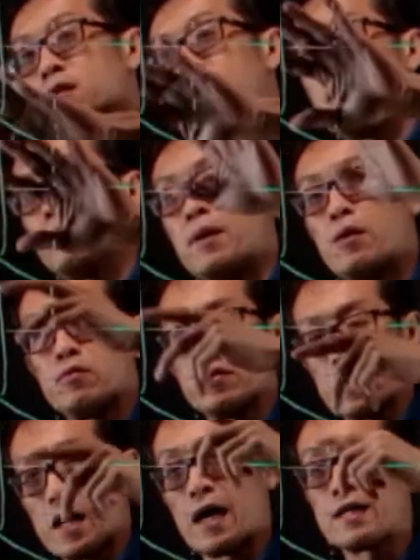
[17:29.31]
about
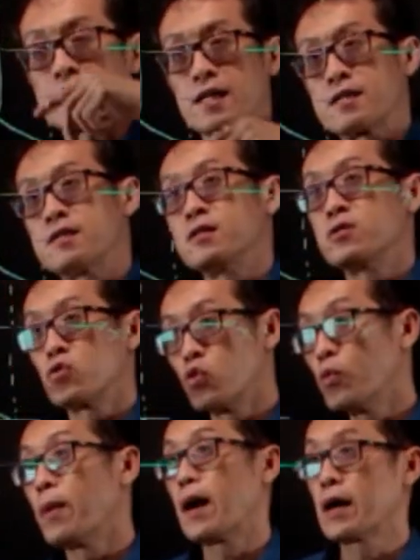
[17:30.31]
the x-axis, 2
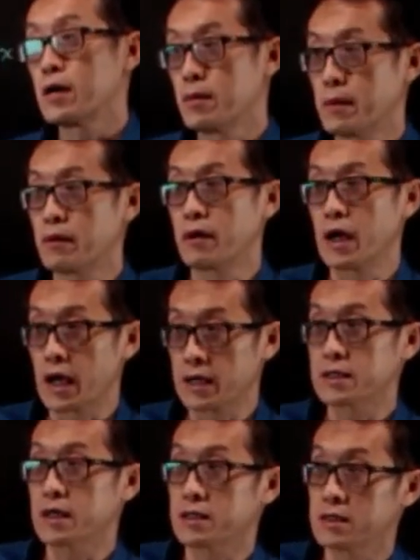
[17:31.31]
pi about the
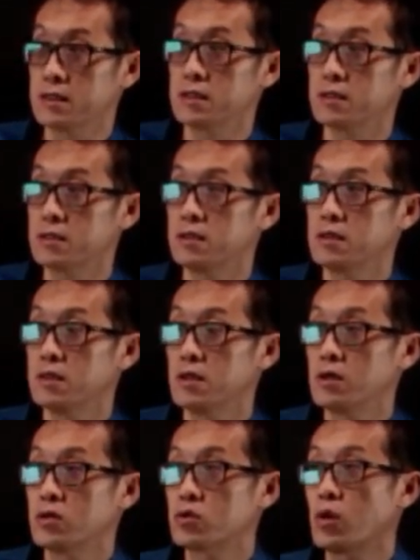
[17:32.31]
x-axis.
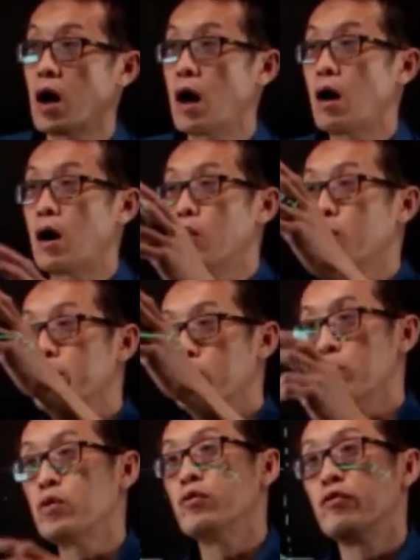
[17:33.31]
So how are we
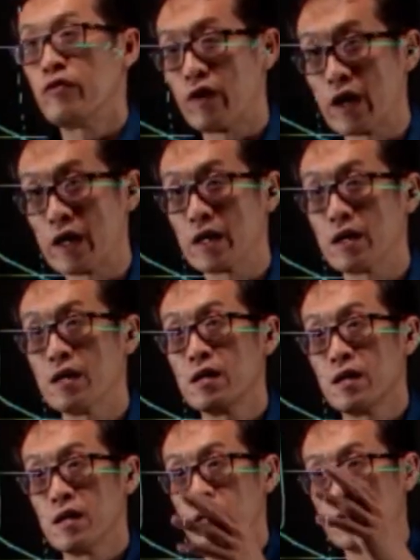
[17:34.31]
going to find
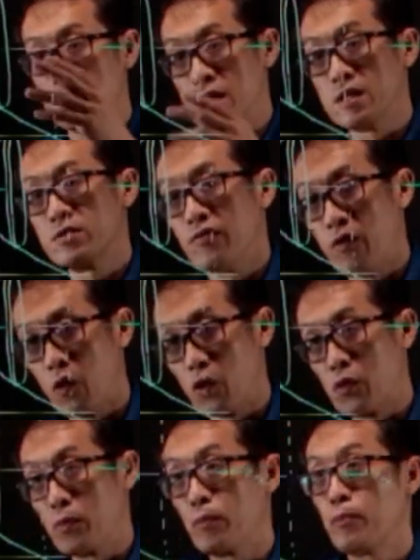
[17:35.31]
this
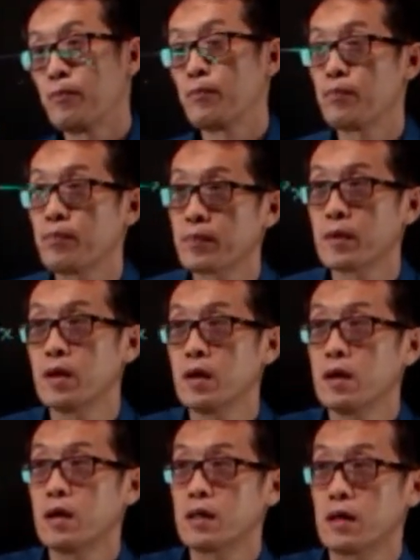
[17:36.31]
volume?
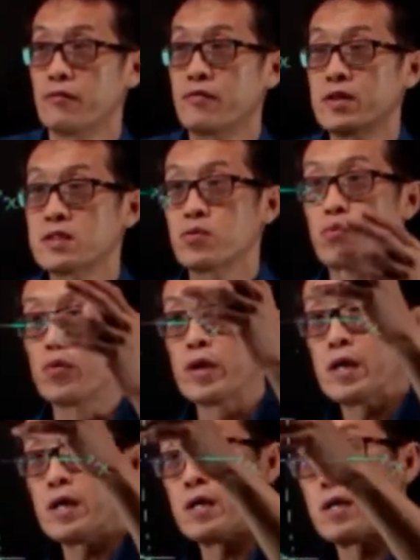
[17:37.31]
Now first
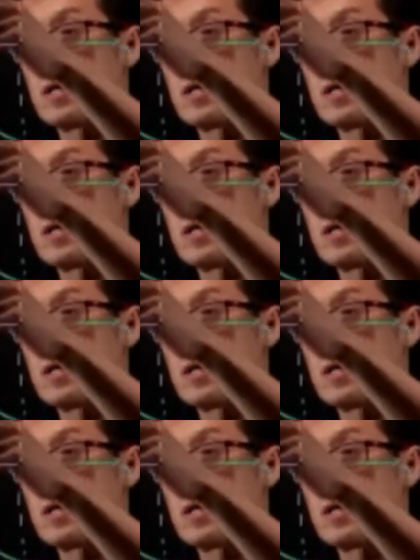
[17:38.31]
we